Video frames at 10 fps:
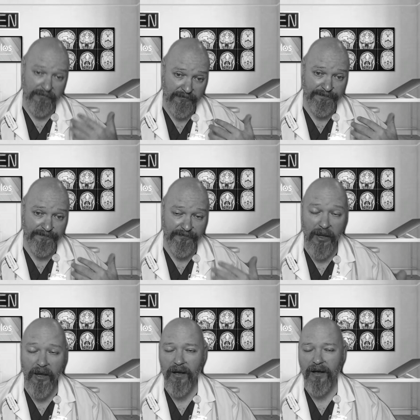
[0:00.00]

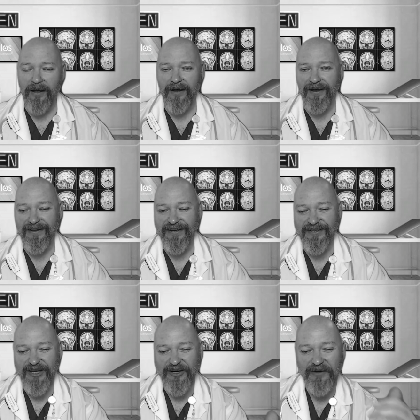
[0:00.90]
et
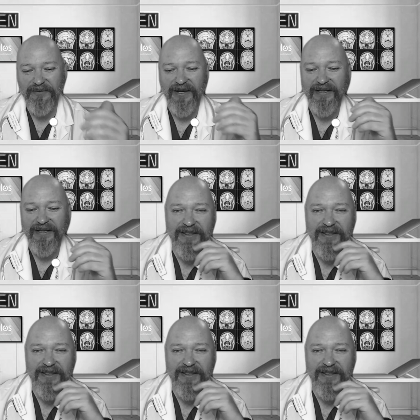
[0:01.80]
cetera, right?